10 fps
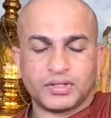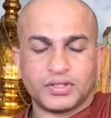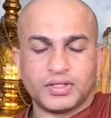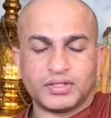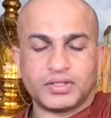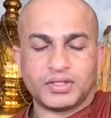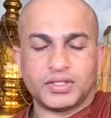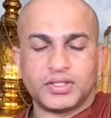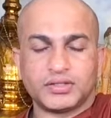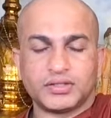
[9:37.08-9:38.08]
Release the
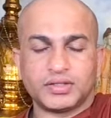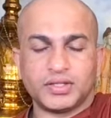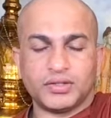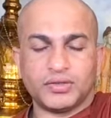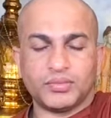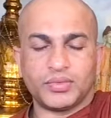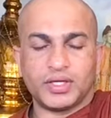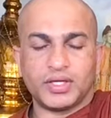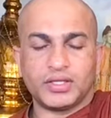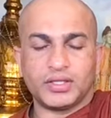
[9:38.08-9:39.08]
tension in your
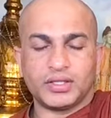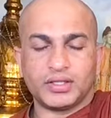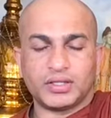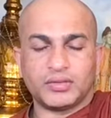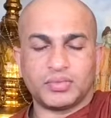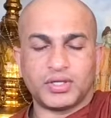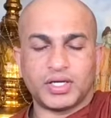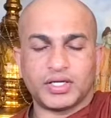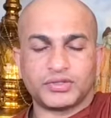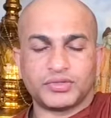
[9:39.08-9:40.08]
mind and keep
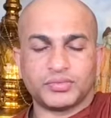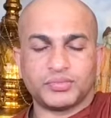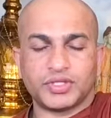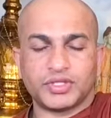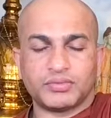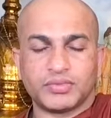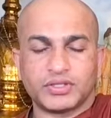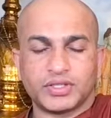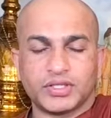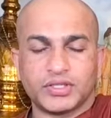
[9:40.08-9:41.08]
relax your face
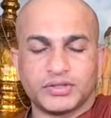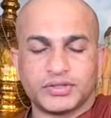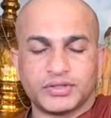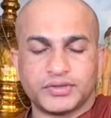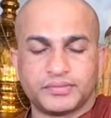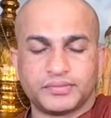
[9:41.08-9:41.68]
muscles.